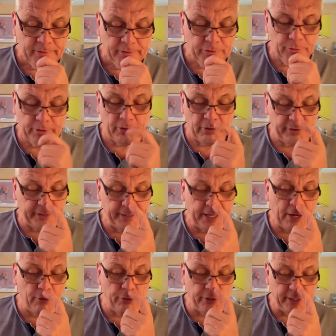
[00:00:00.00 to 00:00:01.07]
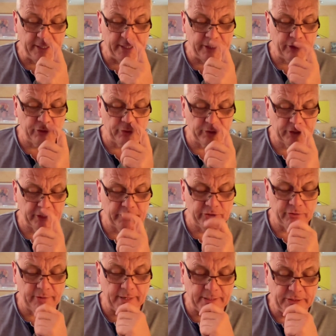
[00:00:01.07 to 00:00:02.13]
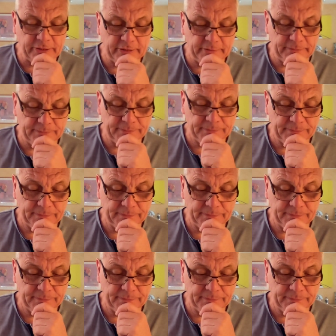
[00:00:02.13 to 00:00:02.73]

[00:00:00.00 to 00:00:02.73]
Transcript: You were kind of goading into a situation.